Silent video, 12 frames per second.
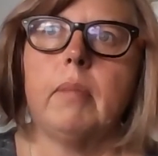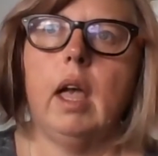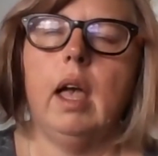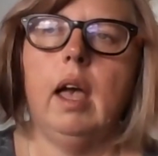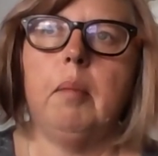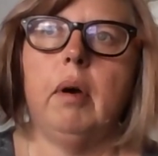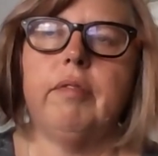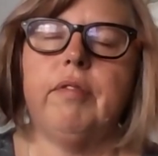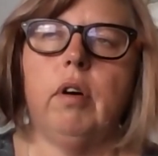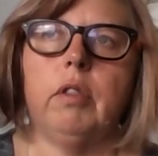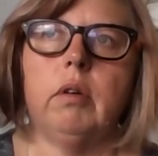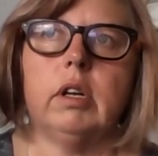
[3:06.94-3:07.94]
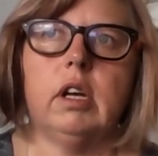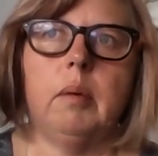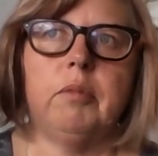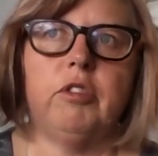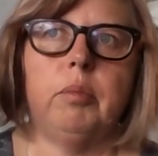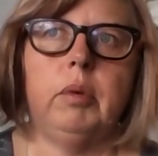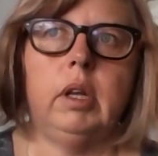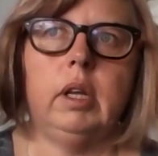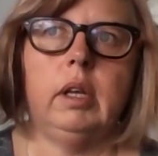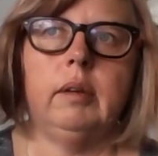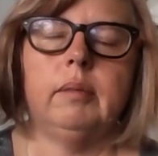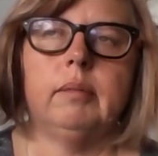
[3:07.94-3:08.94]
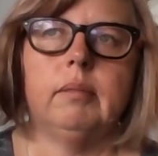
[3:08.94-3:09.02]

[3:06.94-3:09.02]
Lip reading: and my father had come to me.